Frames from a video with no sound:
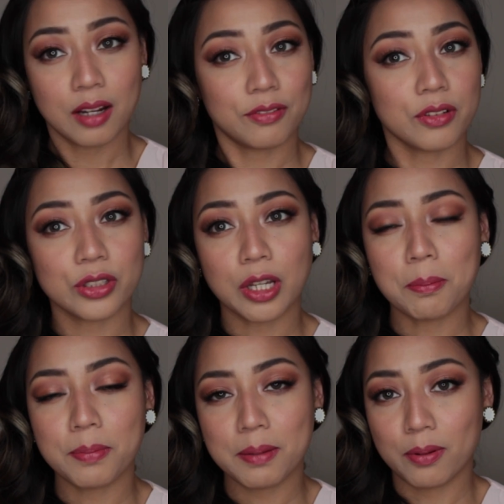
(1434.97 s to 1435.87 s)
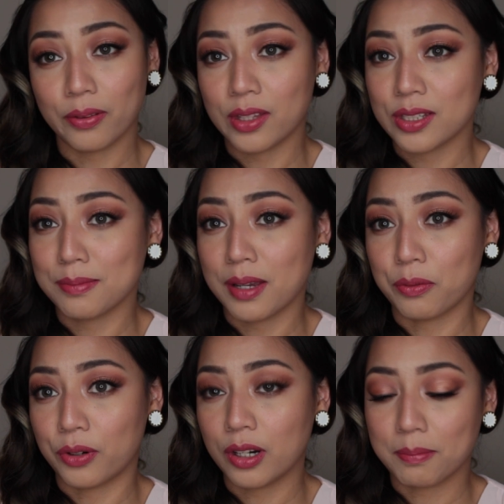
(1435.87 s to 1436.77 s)
For some people this may
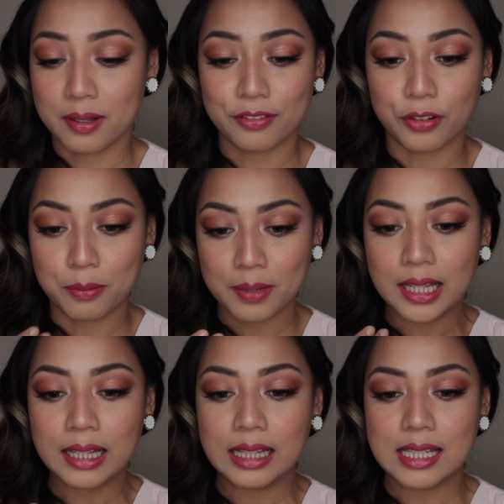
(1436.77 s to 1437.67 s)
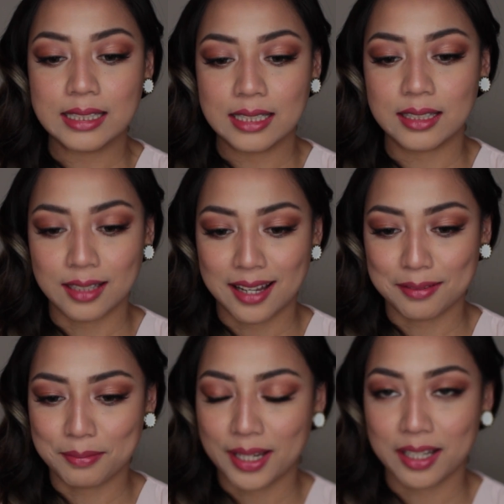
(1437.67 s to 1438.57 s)
work, but for me this is
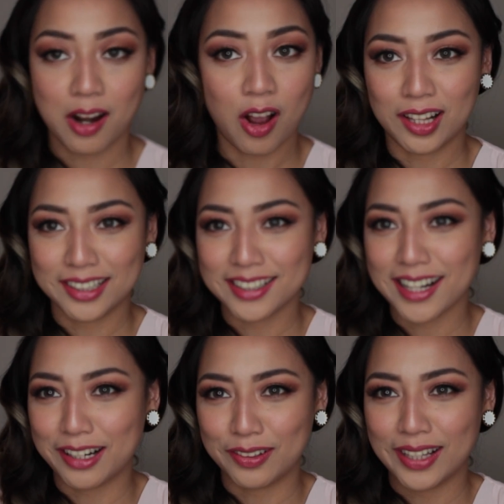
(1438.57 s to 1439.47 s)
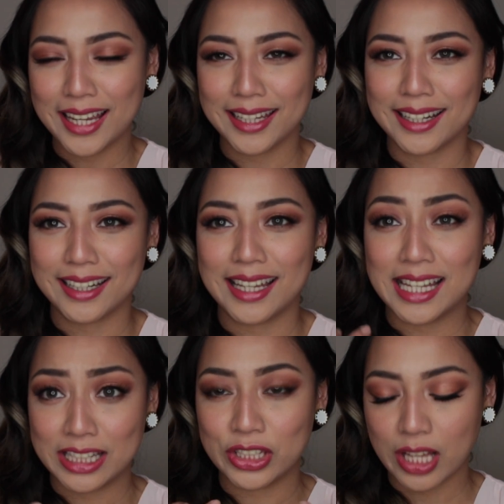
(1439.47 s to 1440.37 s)
not my color. I don't like it
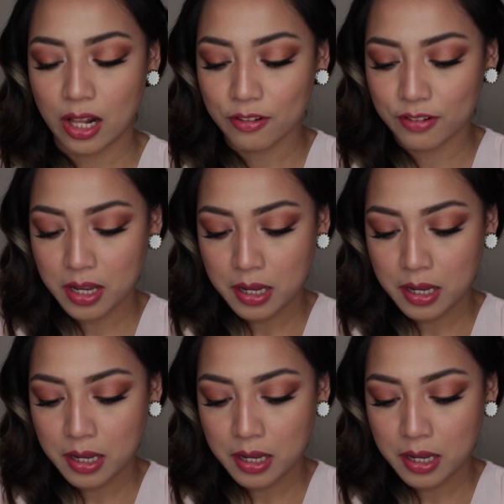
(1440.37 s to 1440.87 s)
itself.